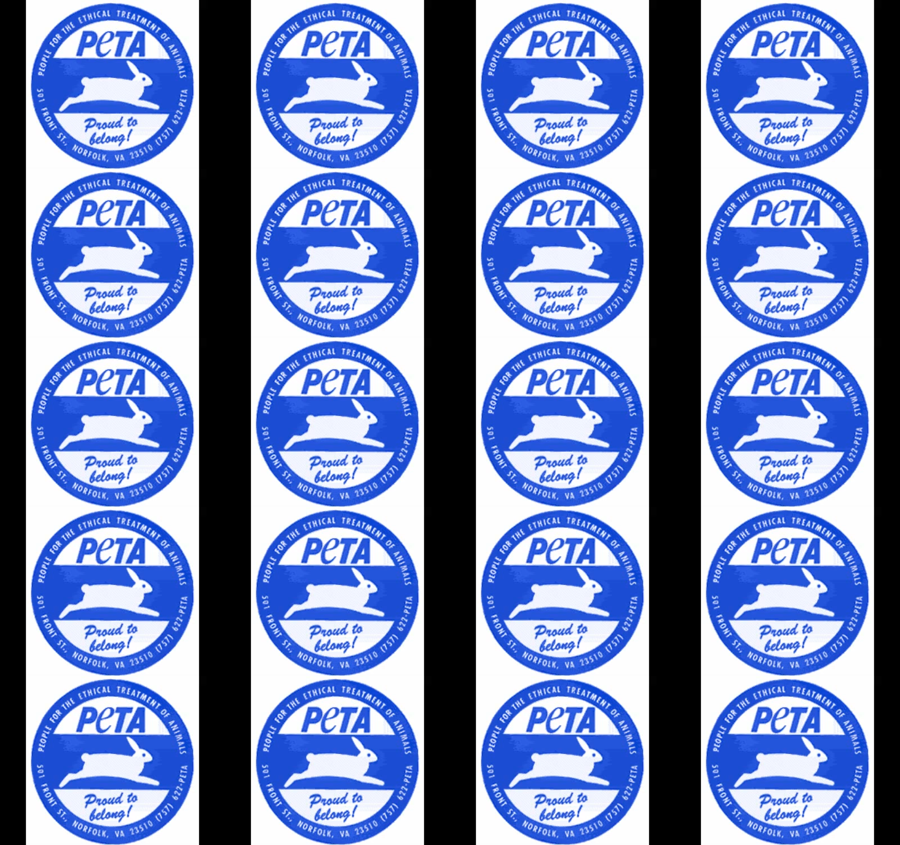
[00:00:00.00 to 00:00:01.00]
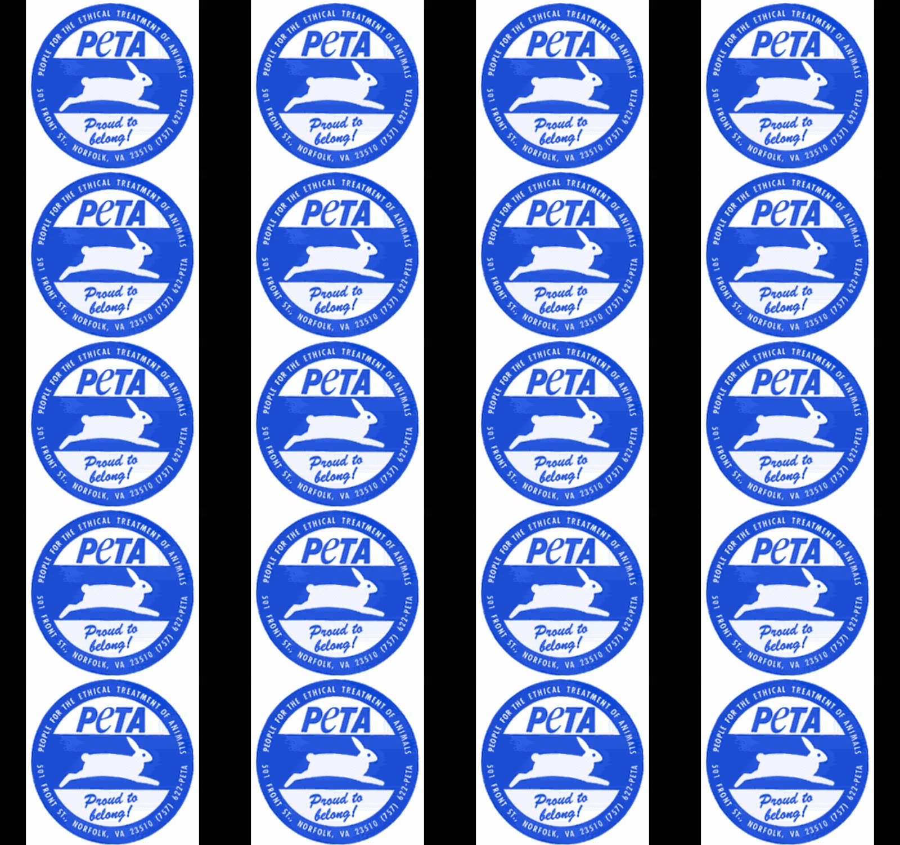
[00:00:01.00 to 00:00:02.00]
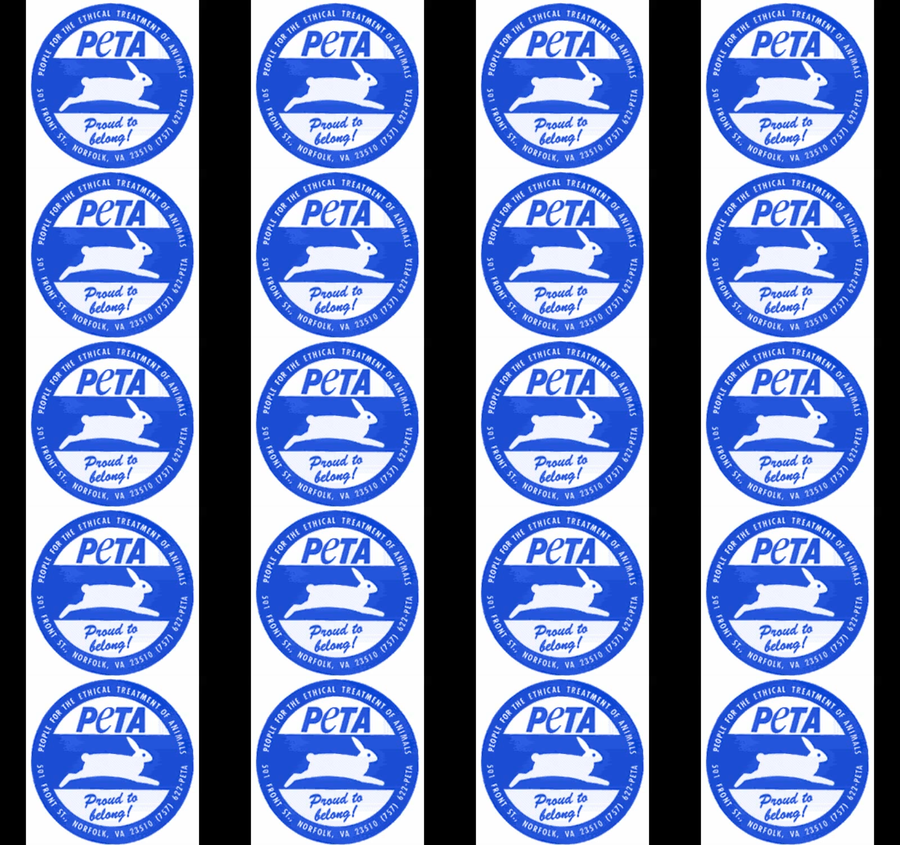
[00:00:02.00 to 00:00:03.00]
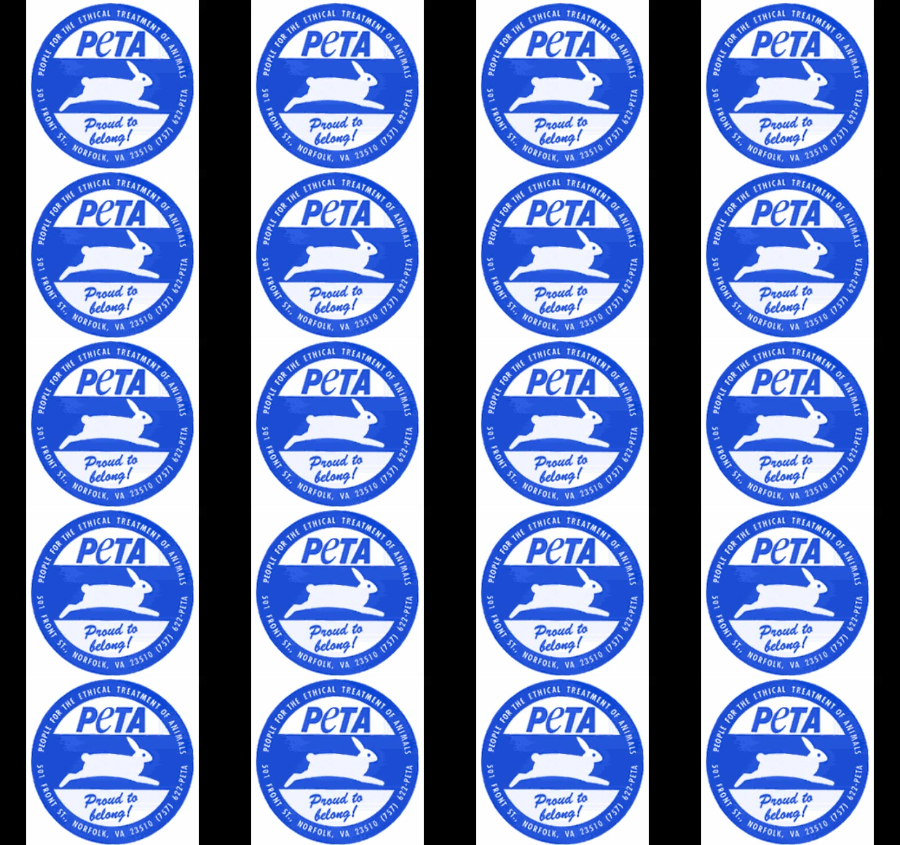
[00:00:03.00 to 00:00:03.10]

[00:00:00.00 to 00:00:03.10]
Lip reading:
(no speaker visible)